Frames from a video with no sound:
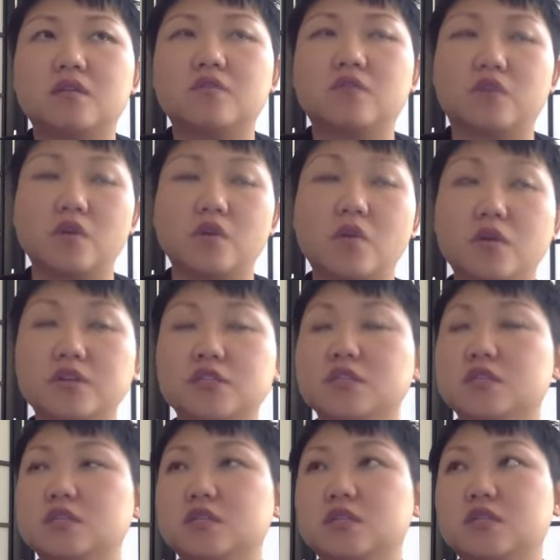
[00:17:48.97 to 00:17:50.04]
for
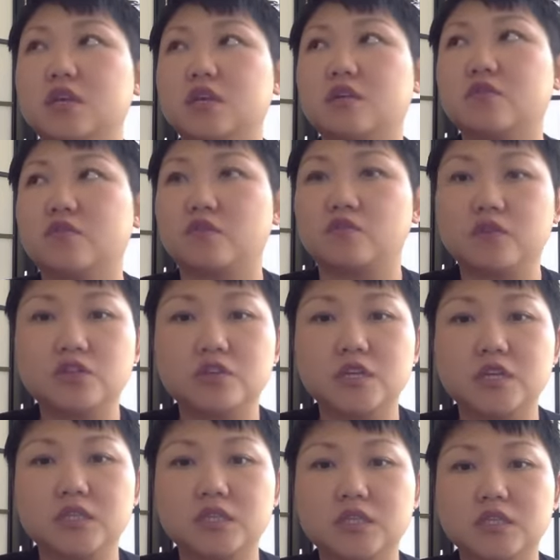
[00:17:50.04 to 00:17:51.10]
courses and for
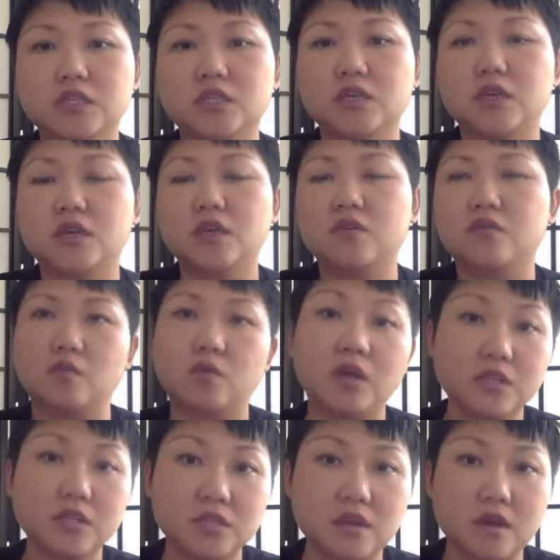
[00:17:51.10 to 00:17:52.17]
retreats, for
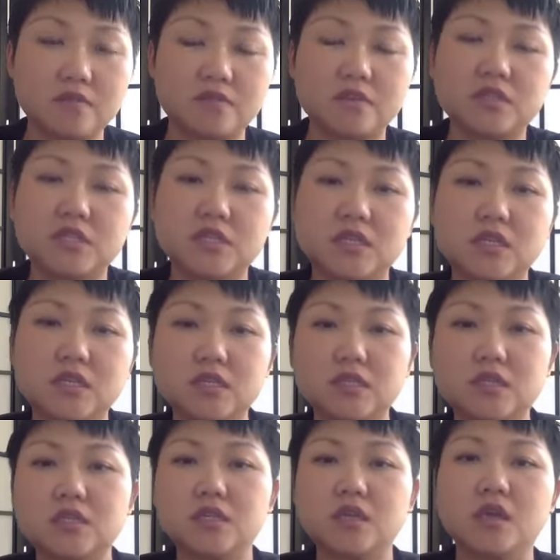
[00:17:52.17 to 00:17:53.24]
wellness
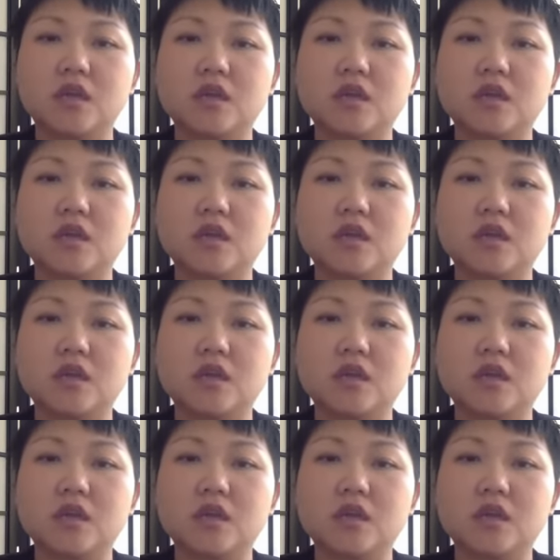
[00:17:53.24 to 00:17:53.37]
conferences,